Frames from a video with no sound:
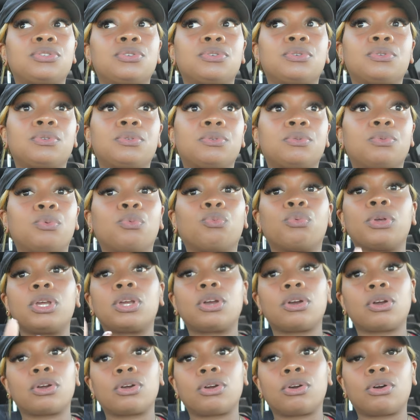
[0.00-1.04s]
to
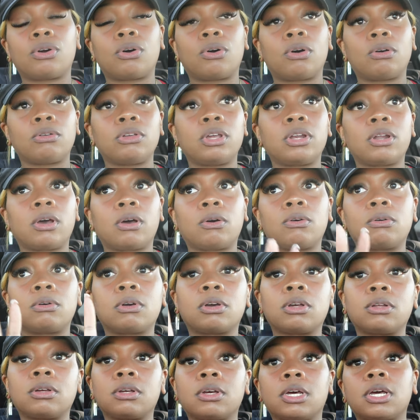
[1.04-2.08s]
recurl, you know,
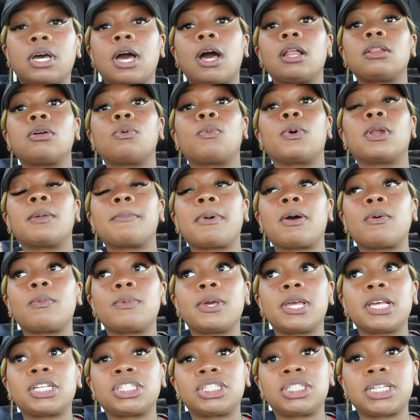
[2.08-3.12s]
color one of my
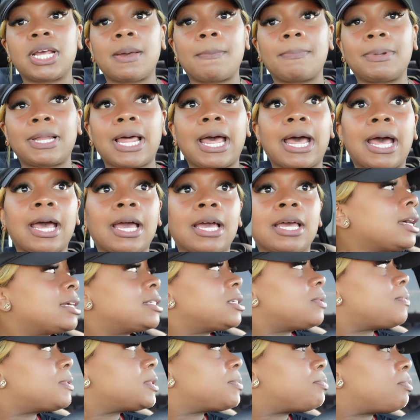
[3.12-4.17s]
wigs jet black, because
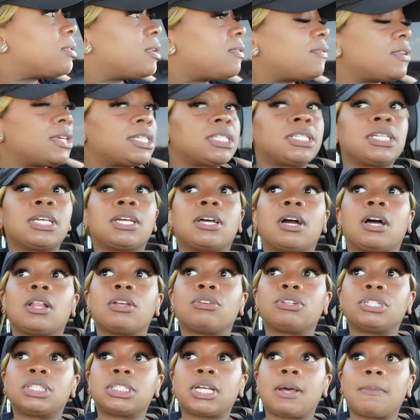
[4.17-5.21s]
it was previously
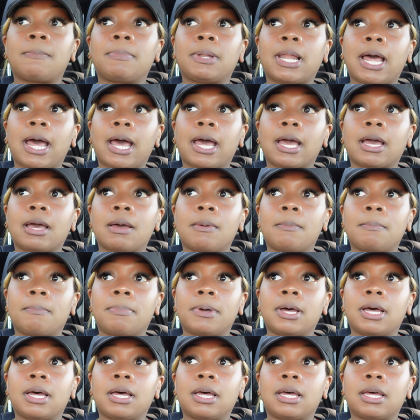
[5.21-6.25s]
colored jet black,
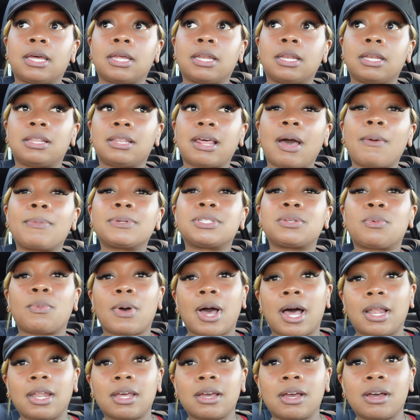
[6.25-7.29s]
but that was a
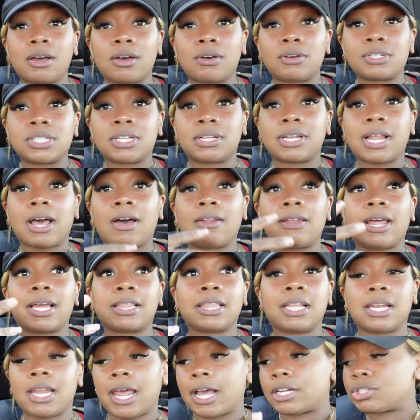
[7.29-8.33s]
while ago, so now like
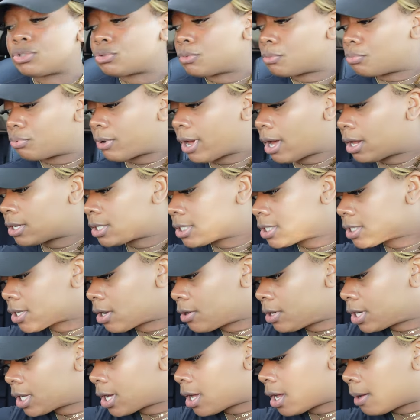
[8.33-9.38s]
the natural brown is
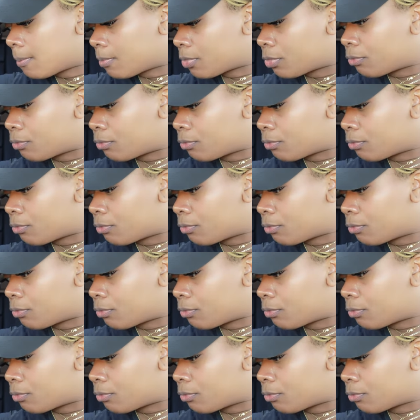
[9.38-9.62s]
starting to come